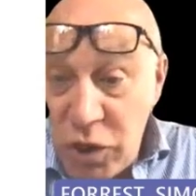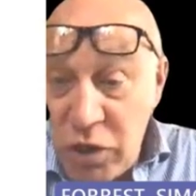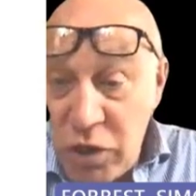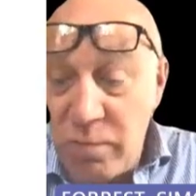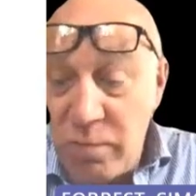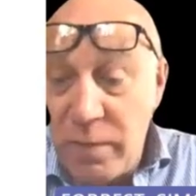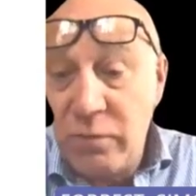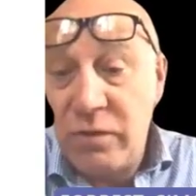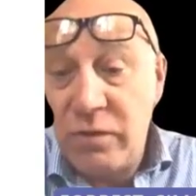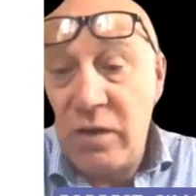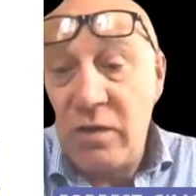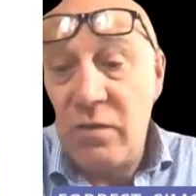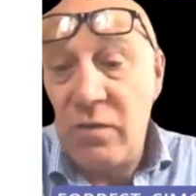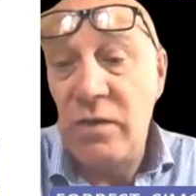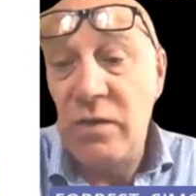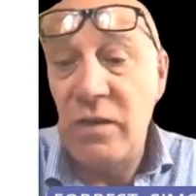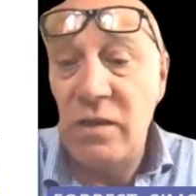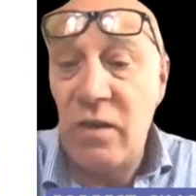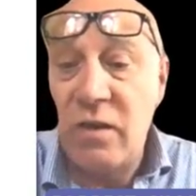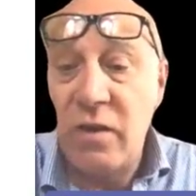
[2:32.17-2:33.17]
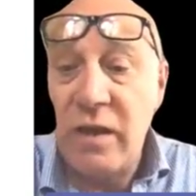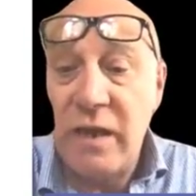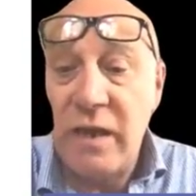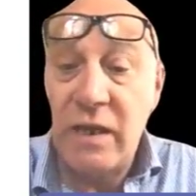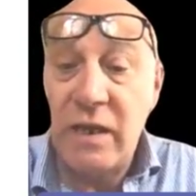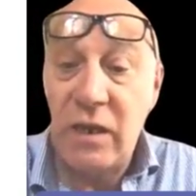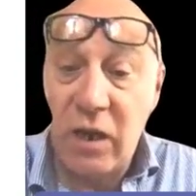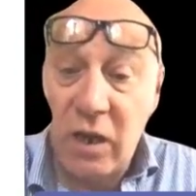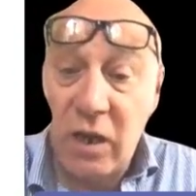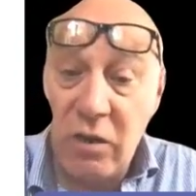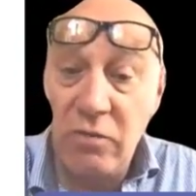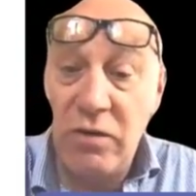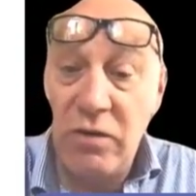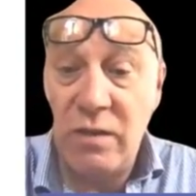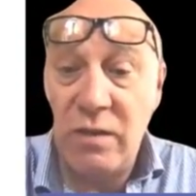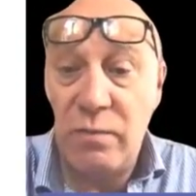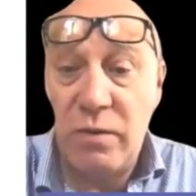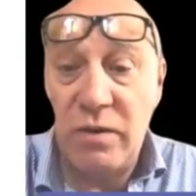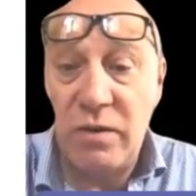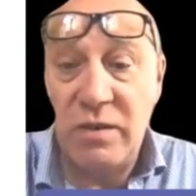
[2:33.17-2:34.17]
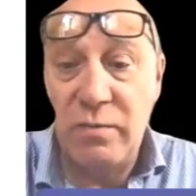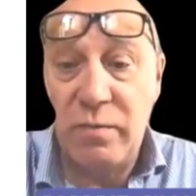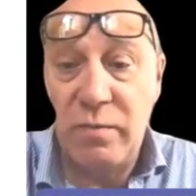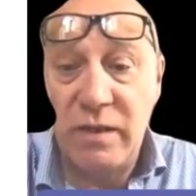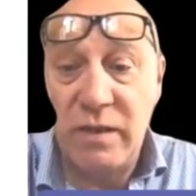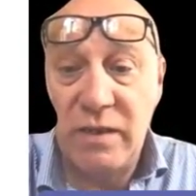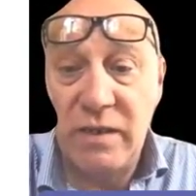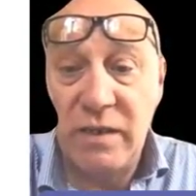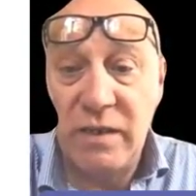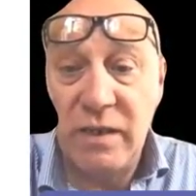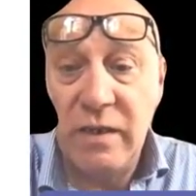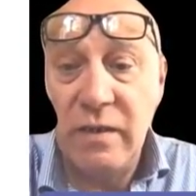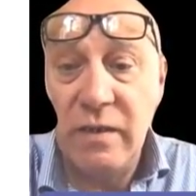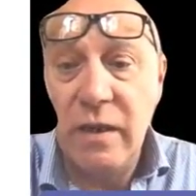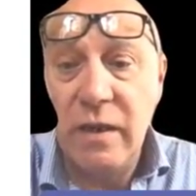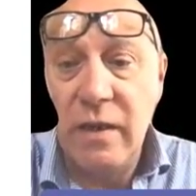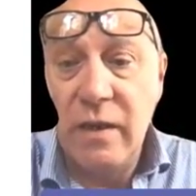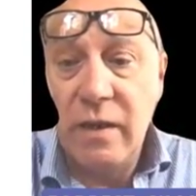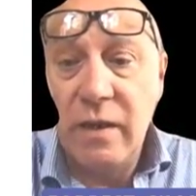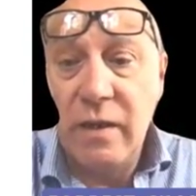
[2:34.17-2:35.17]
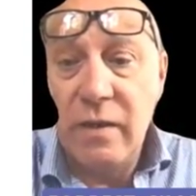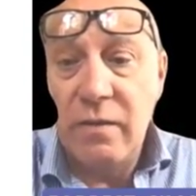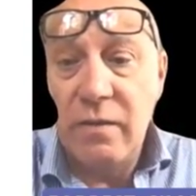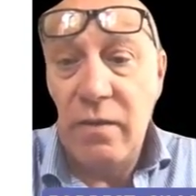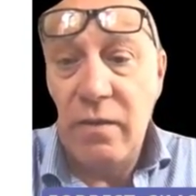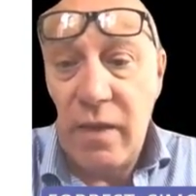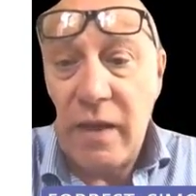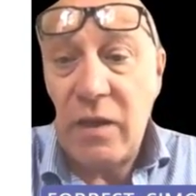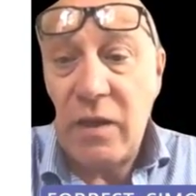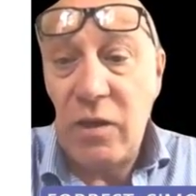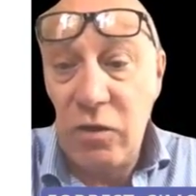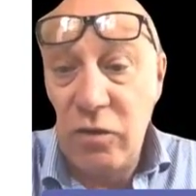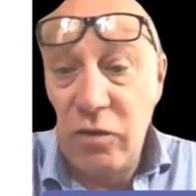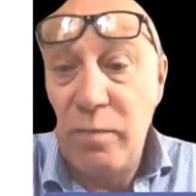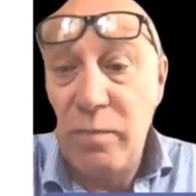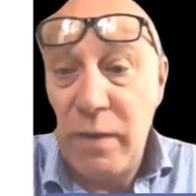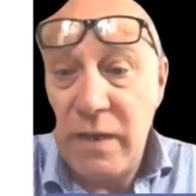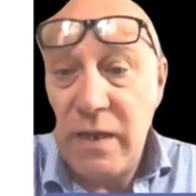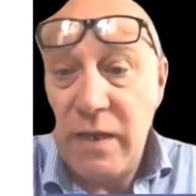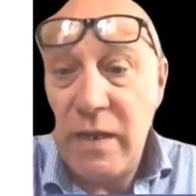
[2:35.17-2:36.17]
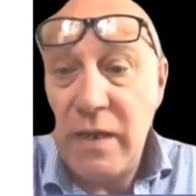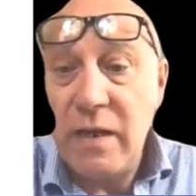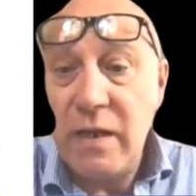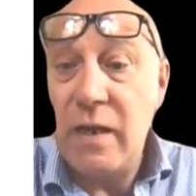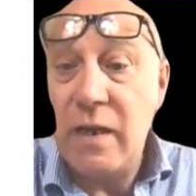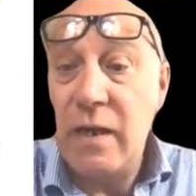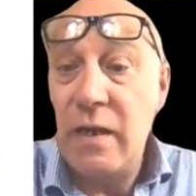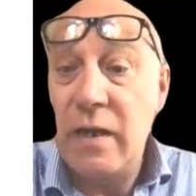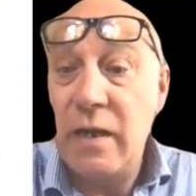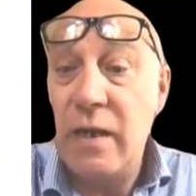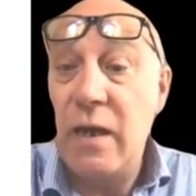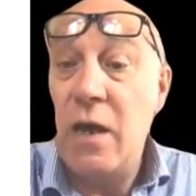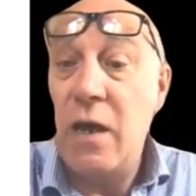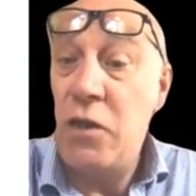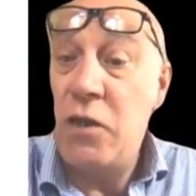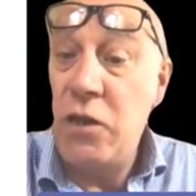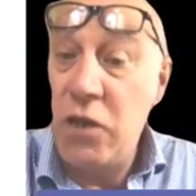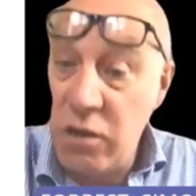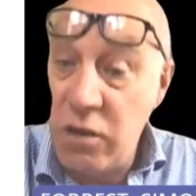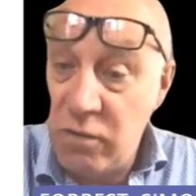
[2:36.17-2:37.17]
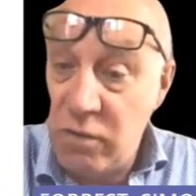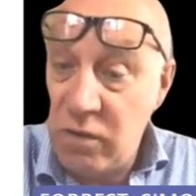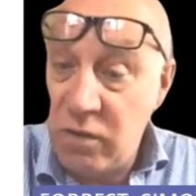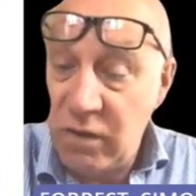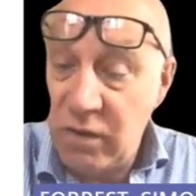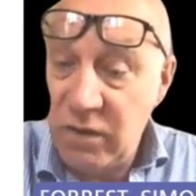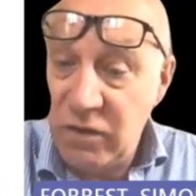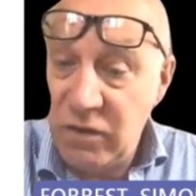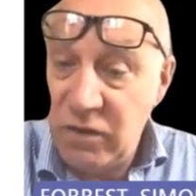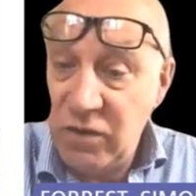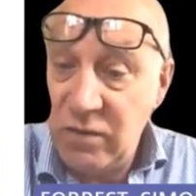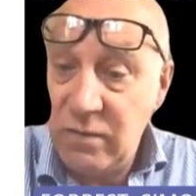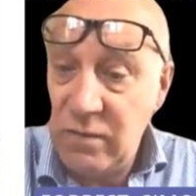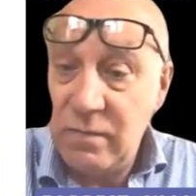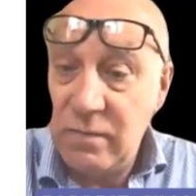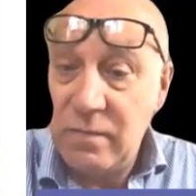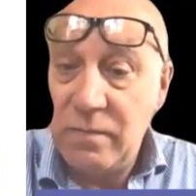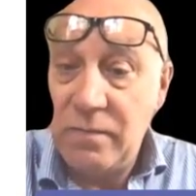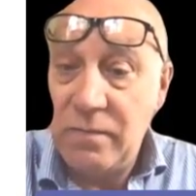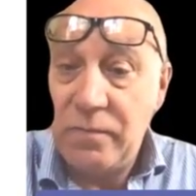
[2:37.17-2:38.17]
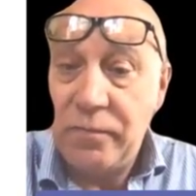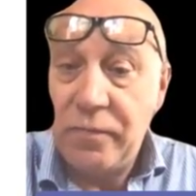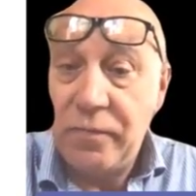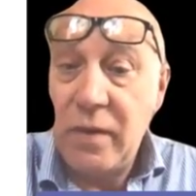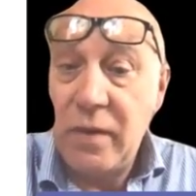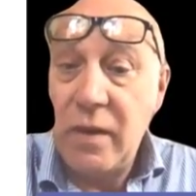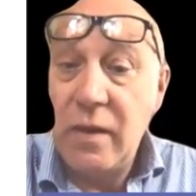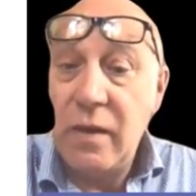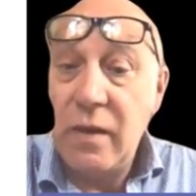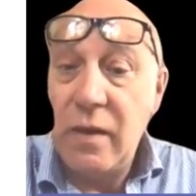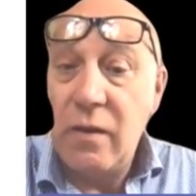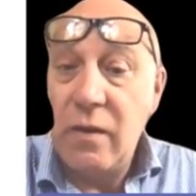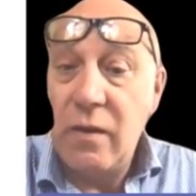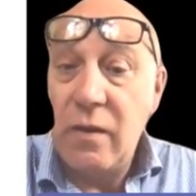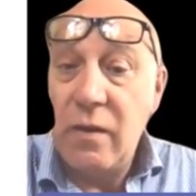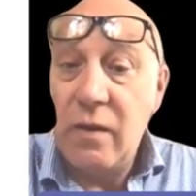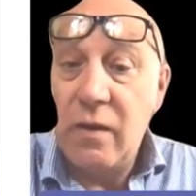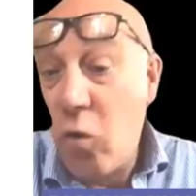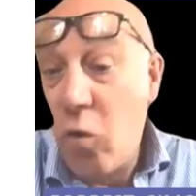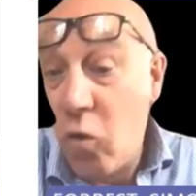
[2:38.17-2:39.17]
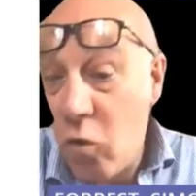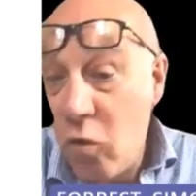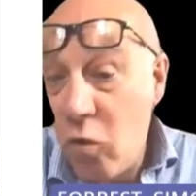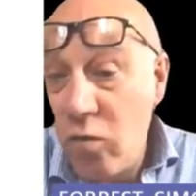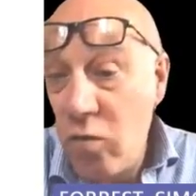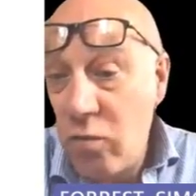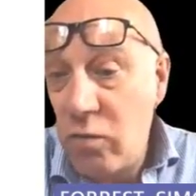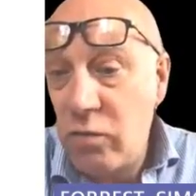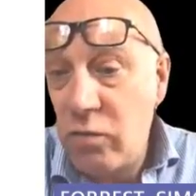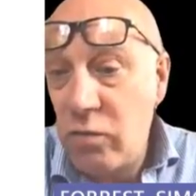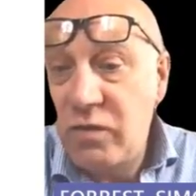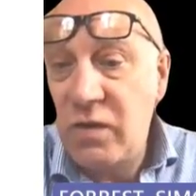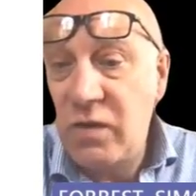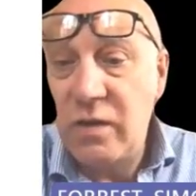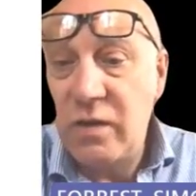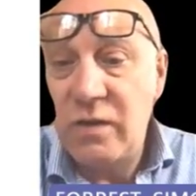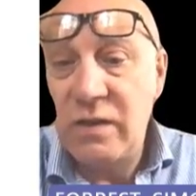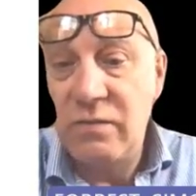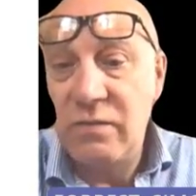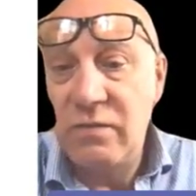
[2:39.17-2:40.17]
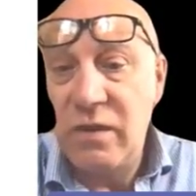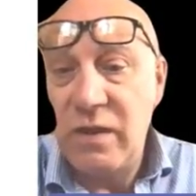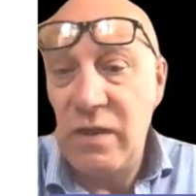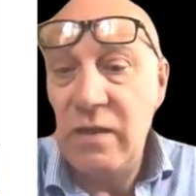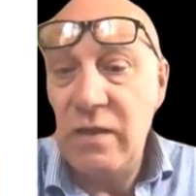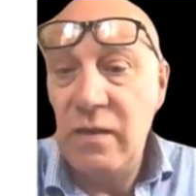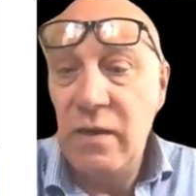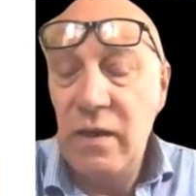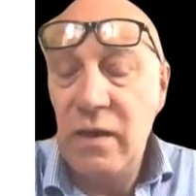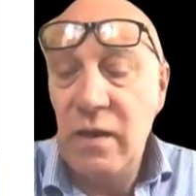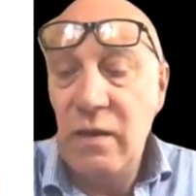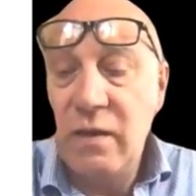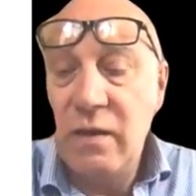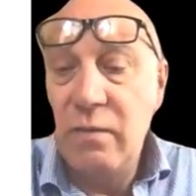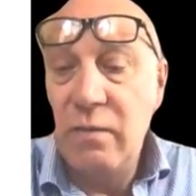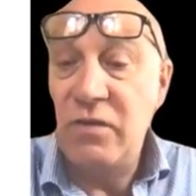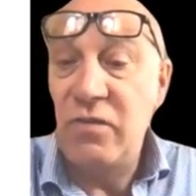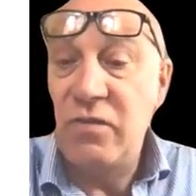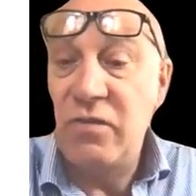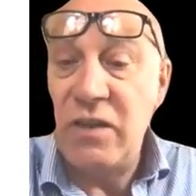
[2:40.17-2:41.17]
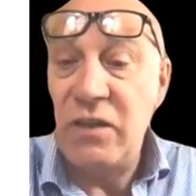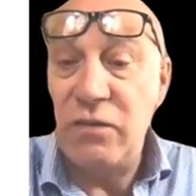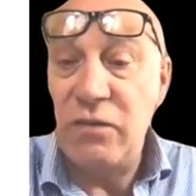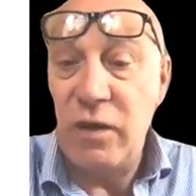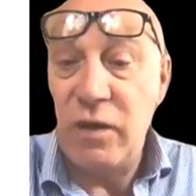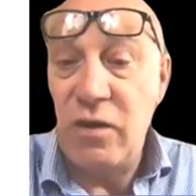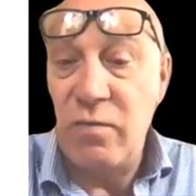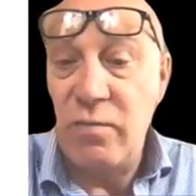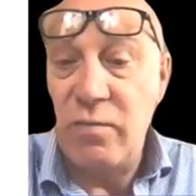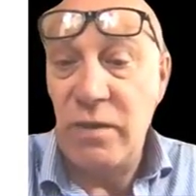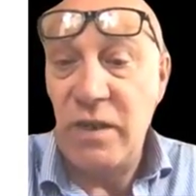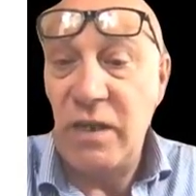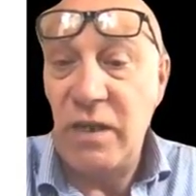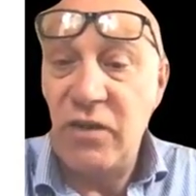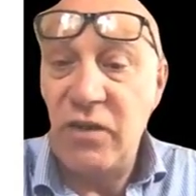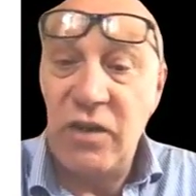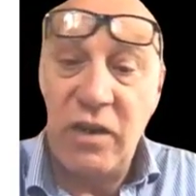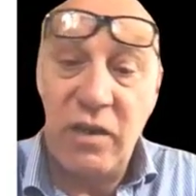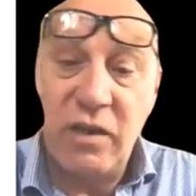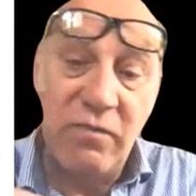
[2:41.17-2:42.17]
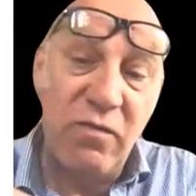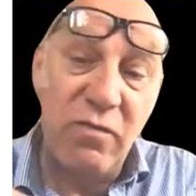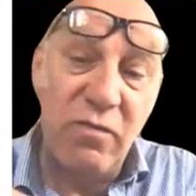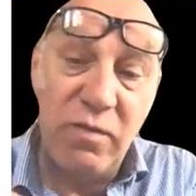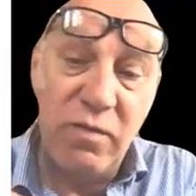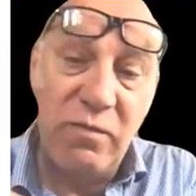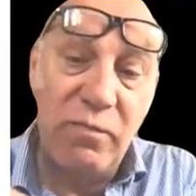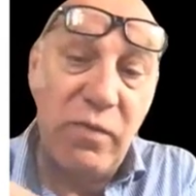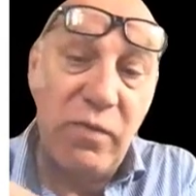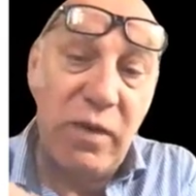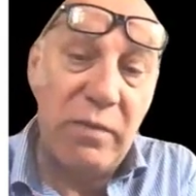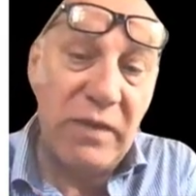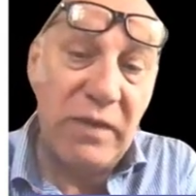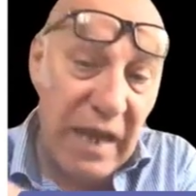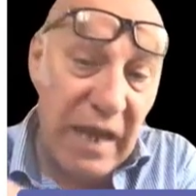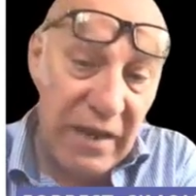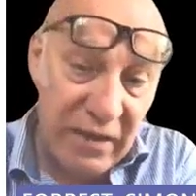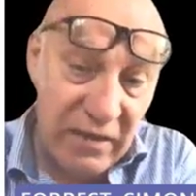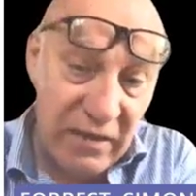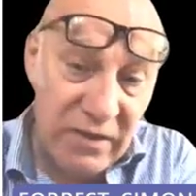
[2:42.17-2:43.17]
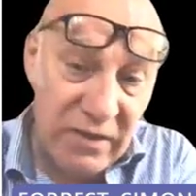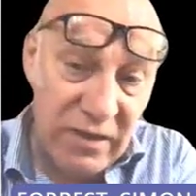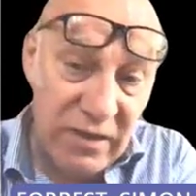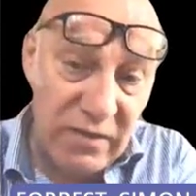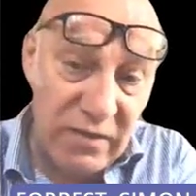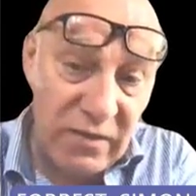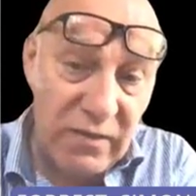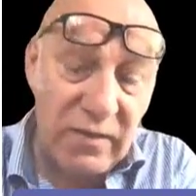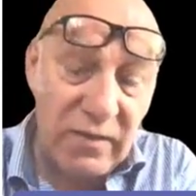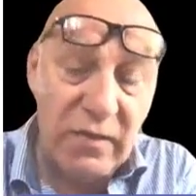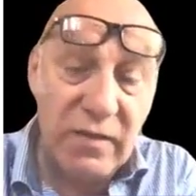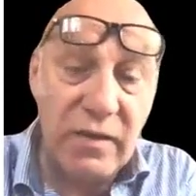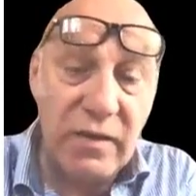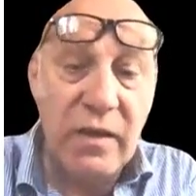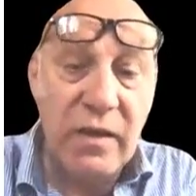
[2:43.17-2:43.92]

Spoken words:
new building on the site, including the possibility that that could be a new college, or alternatively postgraduate accommodation in the form of perhaps annexes.